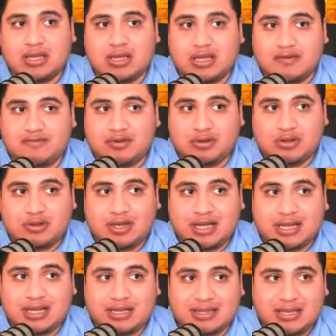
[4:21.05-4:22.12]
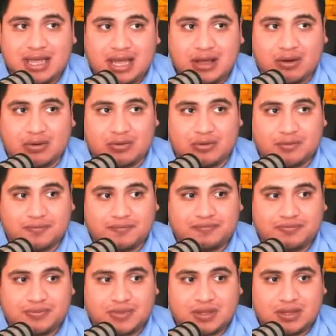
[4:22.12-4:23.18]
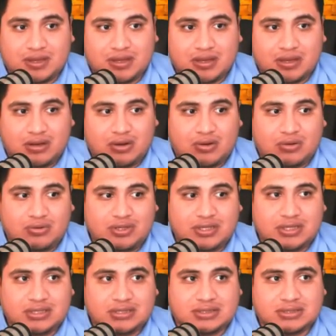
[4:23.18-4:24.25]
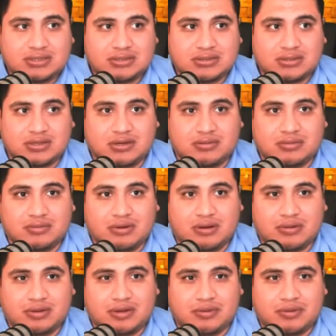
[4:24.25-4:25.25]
If you look at it now, all these there we